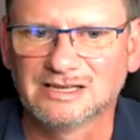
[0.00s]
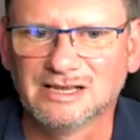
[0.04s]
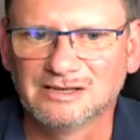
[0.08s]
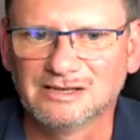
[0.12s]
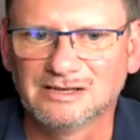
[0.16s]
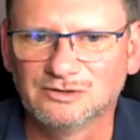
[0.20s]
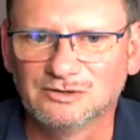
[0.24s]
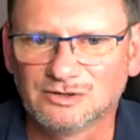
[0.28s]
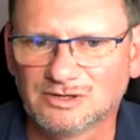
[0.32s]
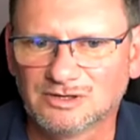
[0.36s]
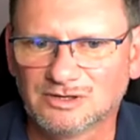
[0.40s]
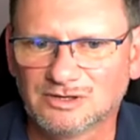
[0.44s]

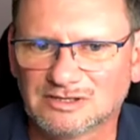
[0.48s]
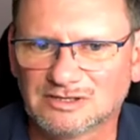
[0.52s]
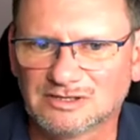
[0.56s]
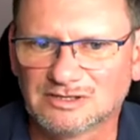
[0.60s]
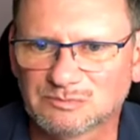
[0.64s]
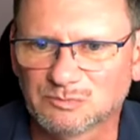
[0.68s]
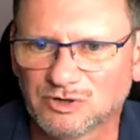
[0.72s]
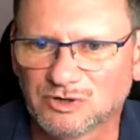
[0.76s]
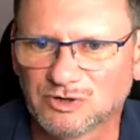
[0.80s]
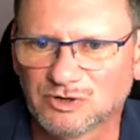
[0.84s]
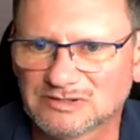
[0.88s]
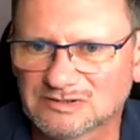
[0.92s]
You can
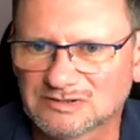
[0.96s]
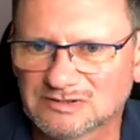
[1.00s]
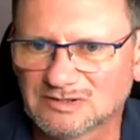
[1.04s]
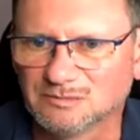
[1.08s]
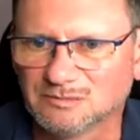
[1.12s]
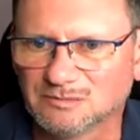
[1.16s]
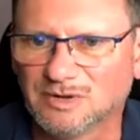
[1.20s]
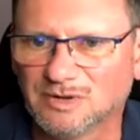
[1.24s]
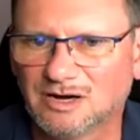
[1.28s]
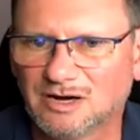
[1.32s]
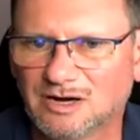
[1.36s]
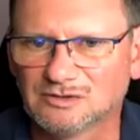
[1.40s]
express them
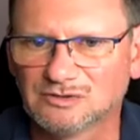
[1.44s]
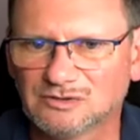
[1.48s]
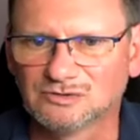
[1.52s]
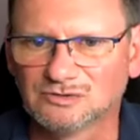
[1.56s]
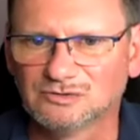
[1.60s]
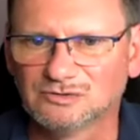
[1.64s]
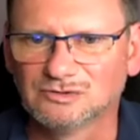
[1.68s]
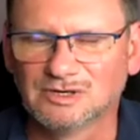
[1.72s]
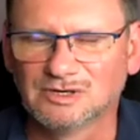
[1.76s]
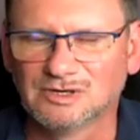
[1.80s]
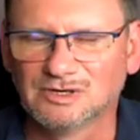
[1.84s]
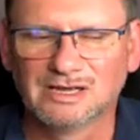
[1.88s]
how
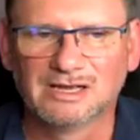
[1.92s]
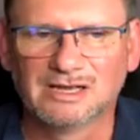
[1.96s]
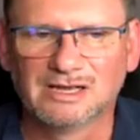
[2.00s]
to,